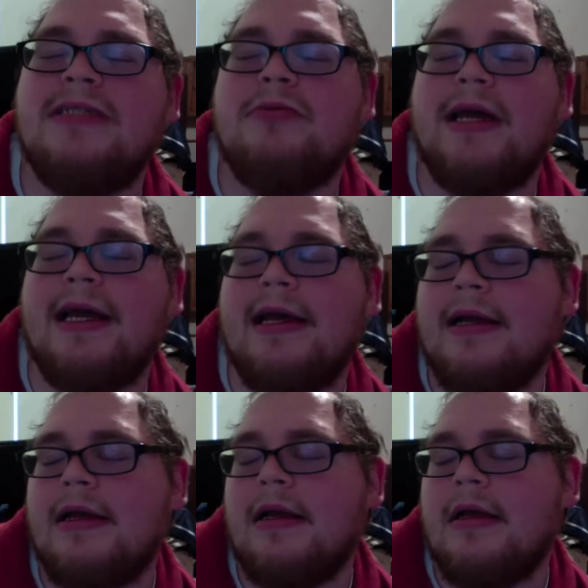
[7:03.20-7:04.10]

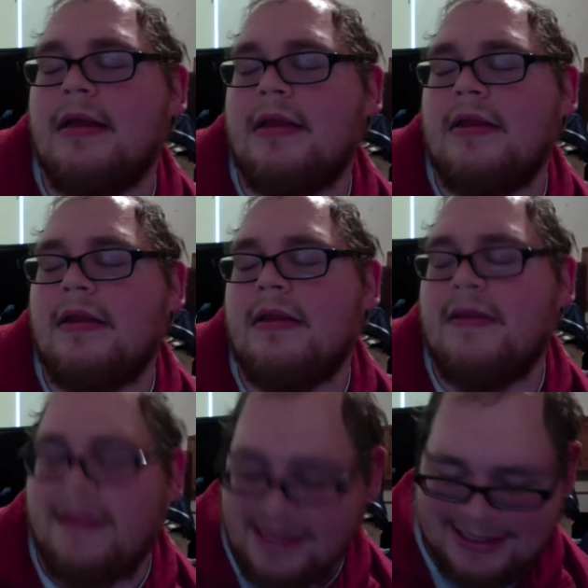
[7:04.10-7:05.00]
when
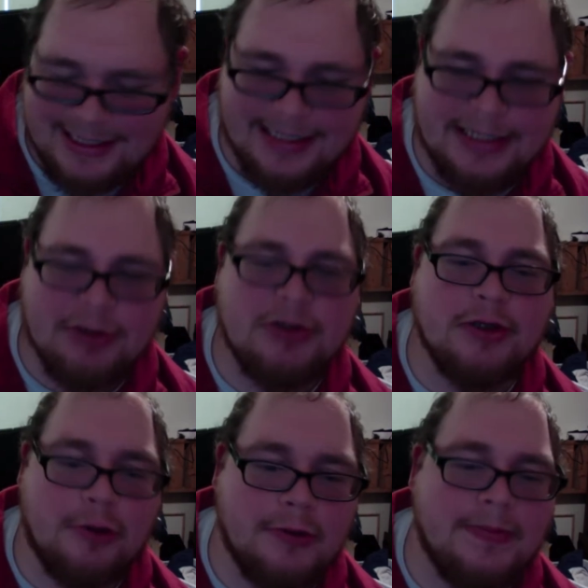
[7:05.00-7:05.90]
the sister
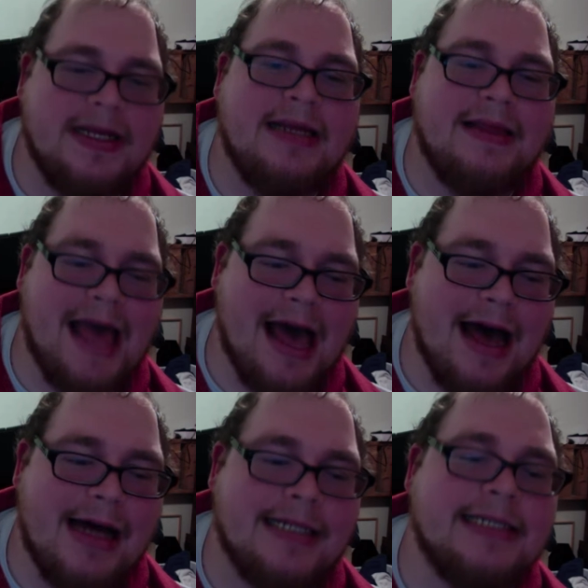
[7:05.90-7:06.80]
told me
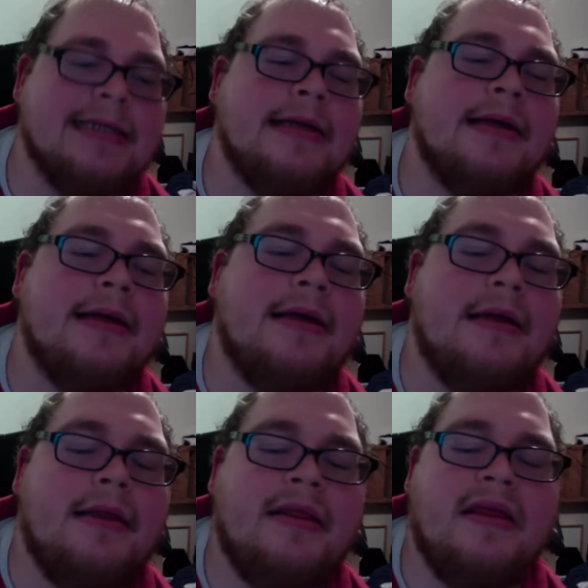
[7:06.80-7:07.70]
that
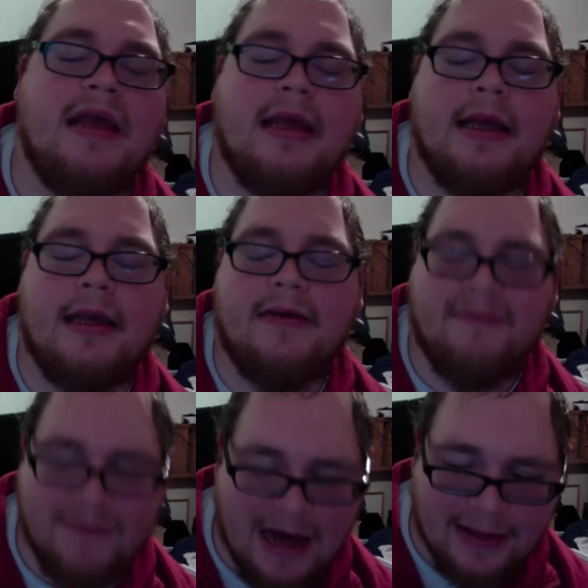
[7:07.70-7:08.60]
the
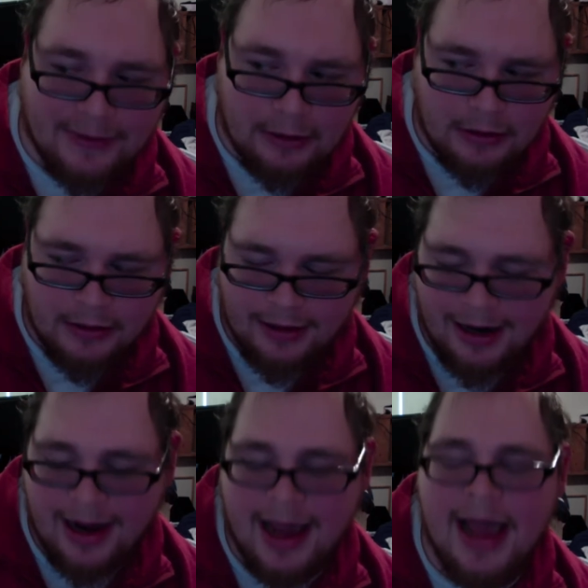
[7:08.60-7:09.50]
father
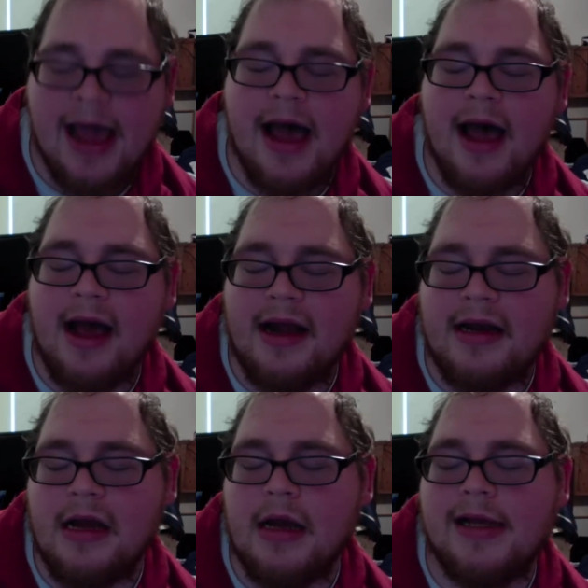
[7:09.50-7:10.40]

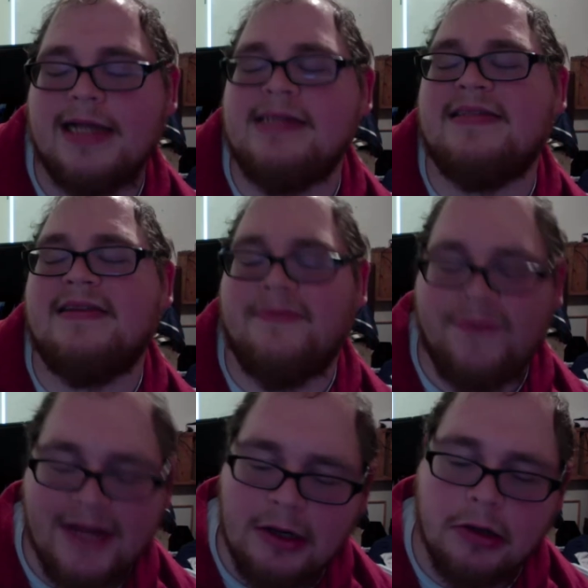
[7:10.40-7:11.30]
had a
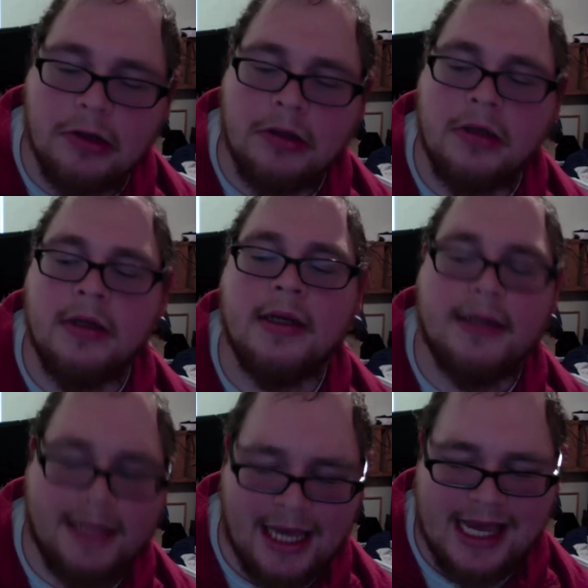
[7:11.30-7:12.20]
severe
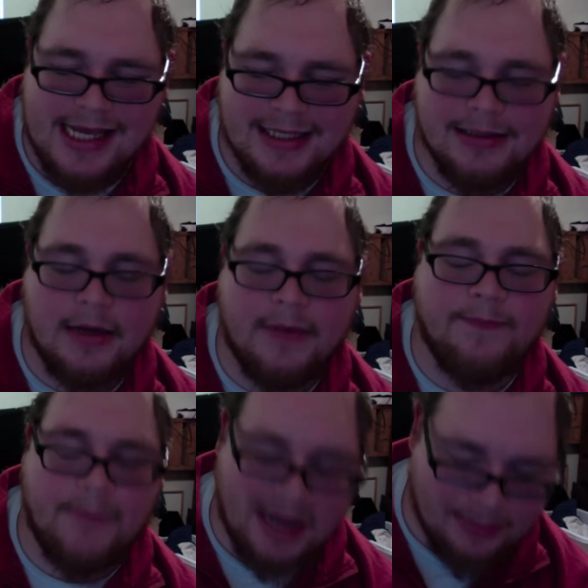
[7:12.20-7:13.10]
case of
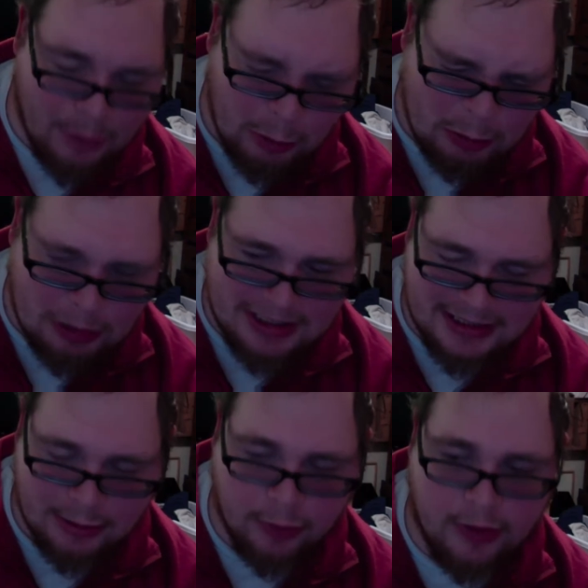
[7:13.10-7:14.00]
bipolar
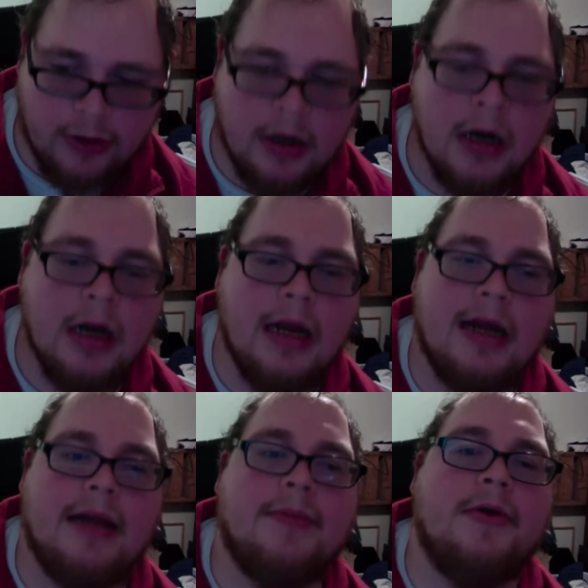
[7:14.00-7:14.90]
disorder.
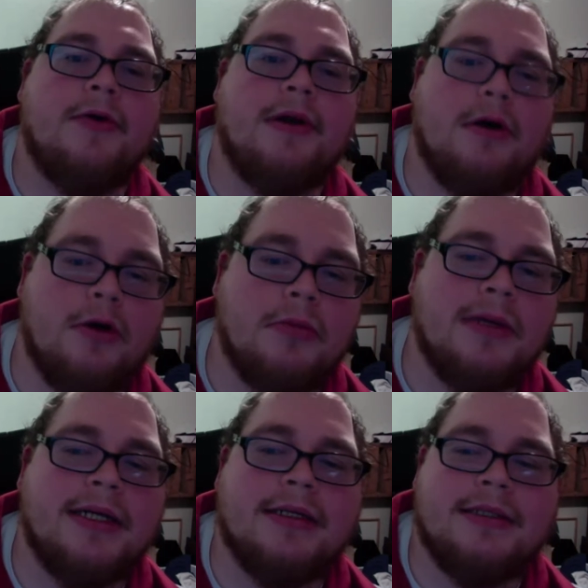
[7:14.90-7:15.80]
And I'm going, oh
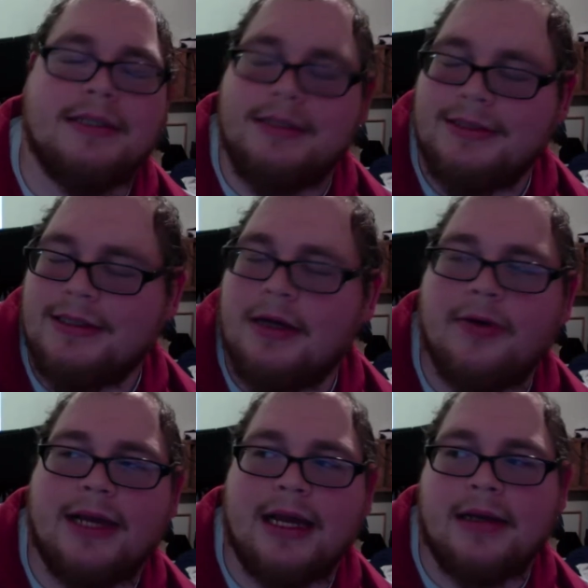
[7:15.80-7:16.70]
my goodness.
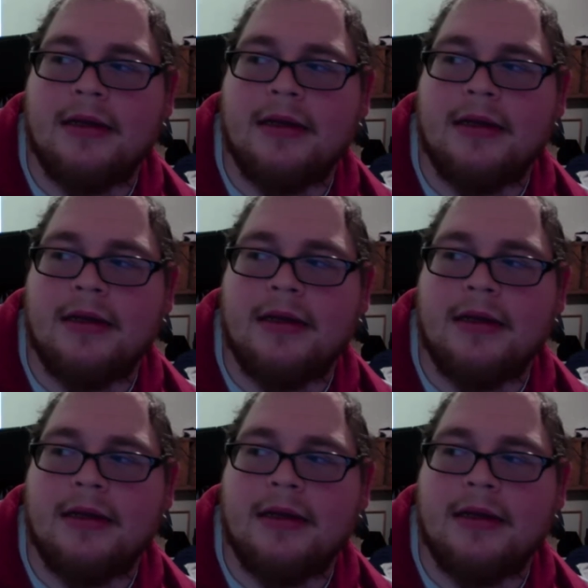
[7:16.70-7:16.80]
Okay.